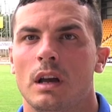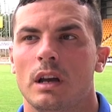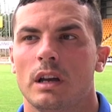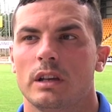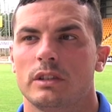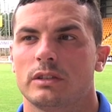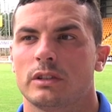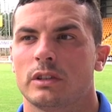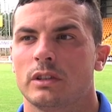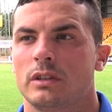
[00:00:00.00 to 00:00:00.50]

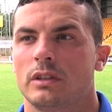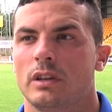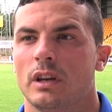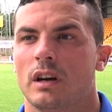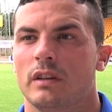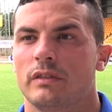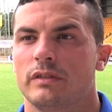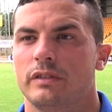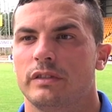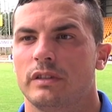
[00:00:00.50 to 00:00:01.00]
it's good to
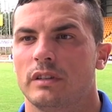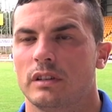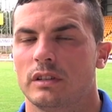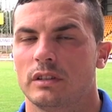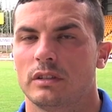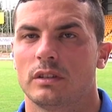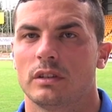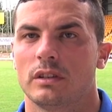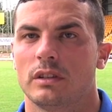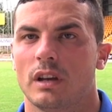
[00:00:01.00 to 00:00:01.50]
have
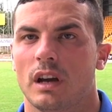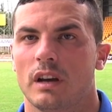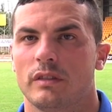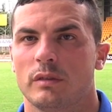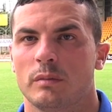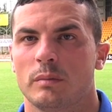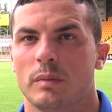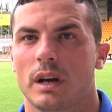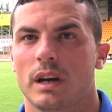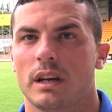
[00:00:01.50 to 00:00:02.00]
good to have
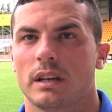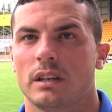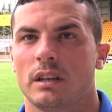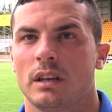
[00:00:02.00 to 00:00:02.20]
him back.